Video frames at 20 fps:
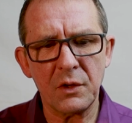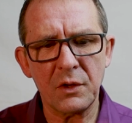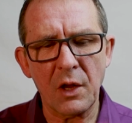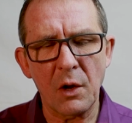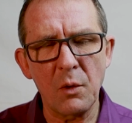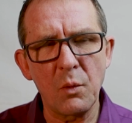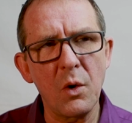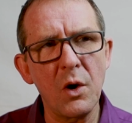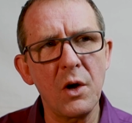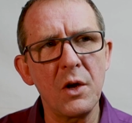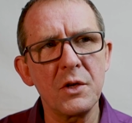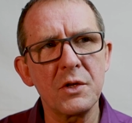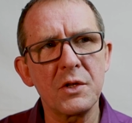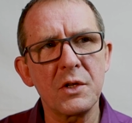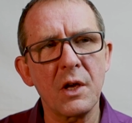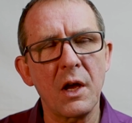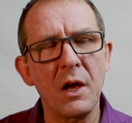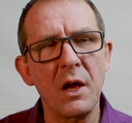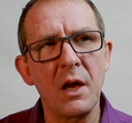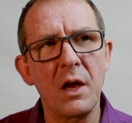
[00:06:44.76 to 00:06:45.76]
There
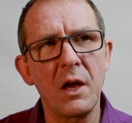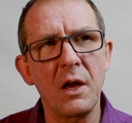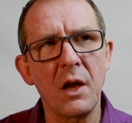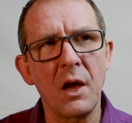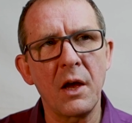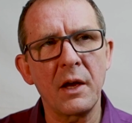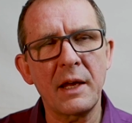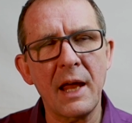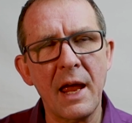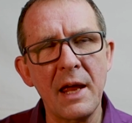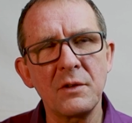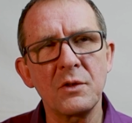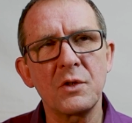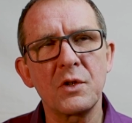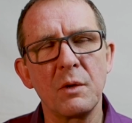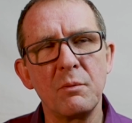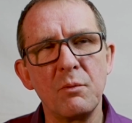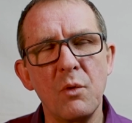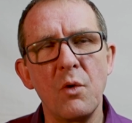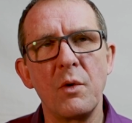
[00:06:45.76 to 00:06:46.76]
was, again,
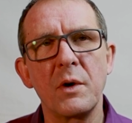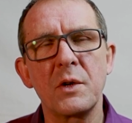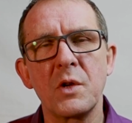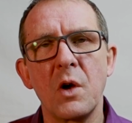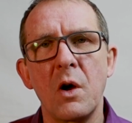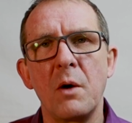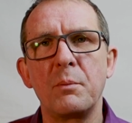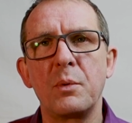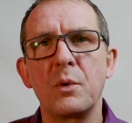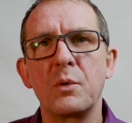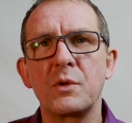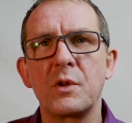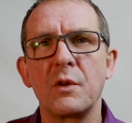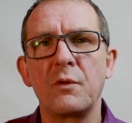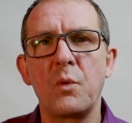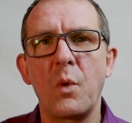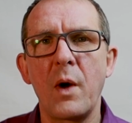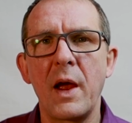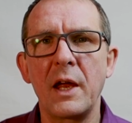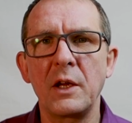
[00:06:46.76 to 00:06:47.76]
some more examples
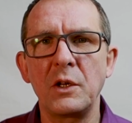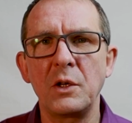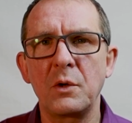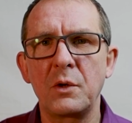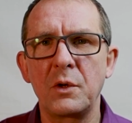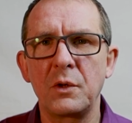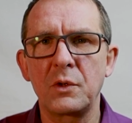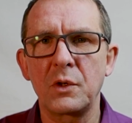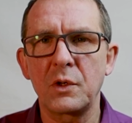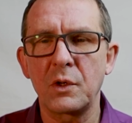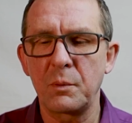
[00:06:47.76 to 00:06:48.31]
of where you could